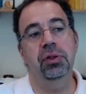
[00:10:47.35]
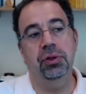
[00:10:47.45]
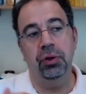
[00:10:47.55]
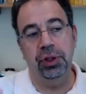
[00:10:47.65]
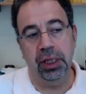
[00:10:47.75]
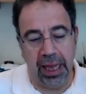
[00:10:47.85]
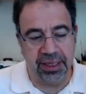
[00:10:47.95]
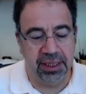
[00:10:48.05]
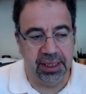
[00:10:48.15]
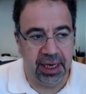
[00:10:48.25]
So the
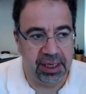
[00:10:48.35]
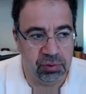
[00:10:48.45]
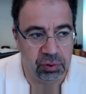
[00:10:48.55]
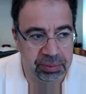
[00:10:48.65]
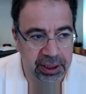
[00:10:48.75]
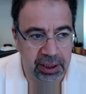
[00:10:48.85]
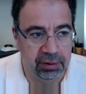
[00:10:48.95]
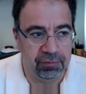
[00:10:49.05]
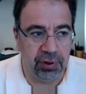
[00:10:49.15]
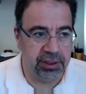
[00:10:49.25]
classic case would
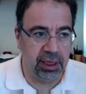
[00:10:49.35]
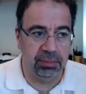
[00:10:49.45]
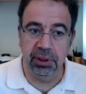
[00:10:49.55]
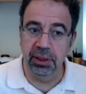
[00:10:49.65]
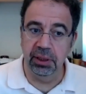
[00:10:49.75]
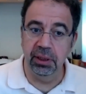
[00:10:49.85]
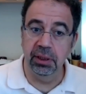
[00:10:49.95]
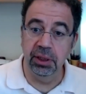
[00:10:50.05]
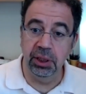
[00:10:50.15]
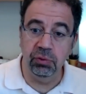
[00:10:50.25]
be, for example, in
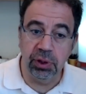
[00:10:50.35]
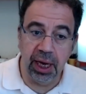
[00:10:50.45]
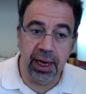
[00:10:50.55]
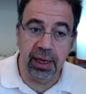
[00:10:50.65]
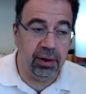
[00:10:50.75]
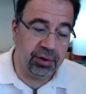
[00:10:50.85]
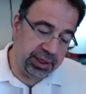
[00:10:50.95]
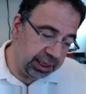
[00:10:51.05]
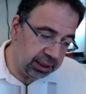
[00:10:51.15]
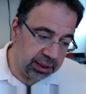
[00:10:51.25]
the UK or
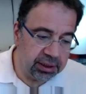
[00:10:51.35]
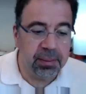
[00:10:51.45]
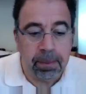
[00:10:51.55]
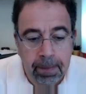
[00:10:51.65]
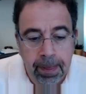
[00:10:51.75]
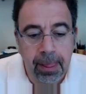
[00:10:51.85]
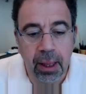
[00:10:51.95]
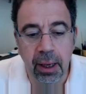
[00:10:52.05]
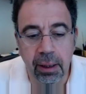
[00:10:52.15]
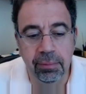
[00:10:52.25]
in England,
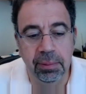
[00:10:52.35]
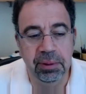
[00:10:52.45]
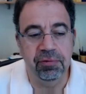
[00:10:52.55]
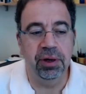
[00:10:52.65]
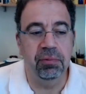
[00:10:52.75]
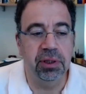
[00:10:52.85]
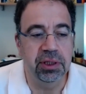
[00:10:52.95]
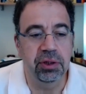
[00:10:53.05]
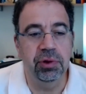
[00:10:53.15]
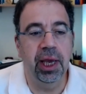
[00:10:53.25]
well, before it was
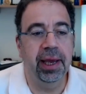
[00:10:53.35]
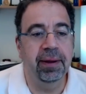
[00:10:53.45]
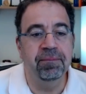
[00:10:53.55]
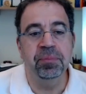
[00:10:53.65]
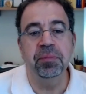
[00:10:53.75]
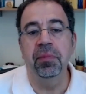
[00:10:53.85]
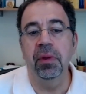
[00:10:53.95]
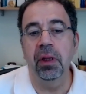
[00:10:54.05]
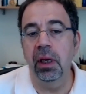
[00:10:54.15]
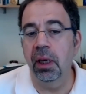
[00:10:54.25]
the
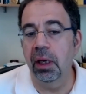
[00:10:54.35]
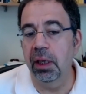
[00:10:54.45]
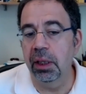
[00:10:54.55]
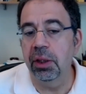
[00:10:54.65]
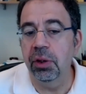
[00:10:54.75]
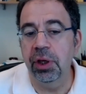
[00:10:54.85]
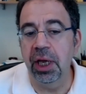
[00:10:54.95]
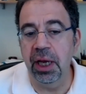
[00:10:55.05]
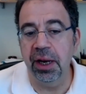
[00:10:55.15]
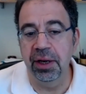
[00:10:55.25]
UK, you
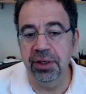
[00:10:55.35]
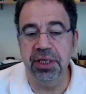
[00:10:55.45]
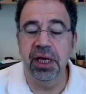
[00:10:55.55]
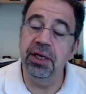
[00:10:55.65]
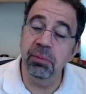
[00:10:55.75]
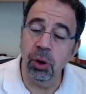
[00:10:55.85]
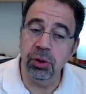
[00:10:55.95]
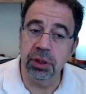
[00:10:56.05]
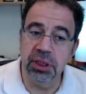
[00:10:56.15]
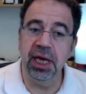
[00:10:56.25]
cannot understand the
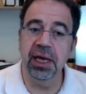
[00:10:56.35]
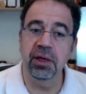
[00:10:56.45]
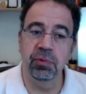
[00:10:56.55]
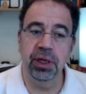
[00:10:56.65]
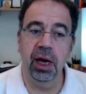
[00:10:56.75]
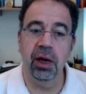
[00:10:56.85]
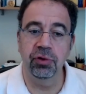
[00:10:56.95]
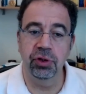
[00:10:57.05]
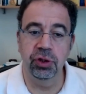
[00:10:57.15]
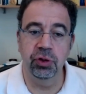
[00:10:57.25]
modern state
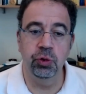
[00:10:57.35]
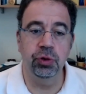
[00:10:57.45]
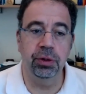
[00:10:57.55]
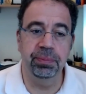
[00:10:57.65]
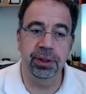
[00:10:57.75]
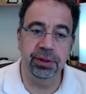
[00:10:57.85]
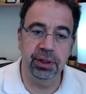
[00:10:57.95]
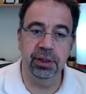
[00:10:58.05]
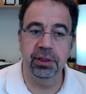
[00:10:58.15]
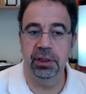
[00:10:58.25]
without the Tudor
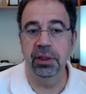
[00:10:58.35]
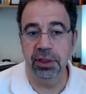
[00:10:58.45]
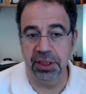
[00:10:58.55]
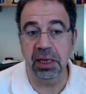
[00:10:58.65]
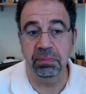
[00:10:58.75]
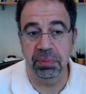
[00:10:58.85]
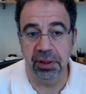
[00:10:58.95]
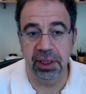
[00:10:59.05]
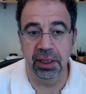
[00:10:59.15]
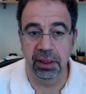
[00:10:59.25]
period state
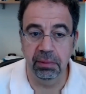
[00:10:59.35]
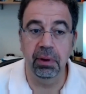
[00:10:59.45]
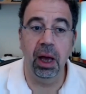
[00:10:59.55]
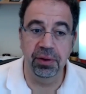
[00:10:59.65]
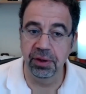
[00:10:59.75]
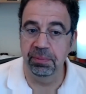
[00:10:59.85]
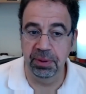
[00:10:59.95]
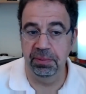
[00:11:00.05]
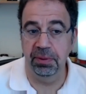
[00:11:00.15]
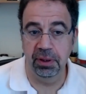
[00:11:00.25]
building under
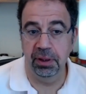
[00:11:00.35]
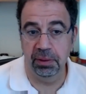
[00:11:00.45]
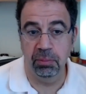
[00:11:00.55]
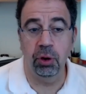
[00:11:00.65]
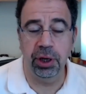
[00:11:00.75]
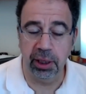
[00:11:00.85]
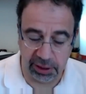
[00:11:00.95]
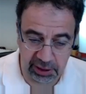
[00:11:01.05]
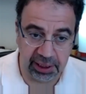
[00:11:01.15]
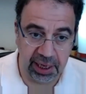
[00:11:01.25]
monarchs
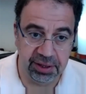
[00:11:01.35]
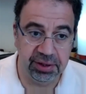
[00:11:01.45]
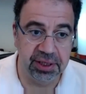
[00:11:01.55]
like Henry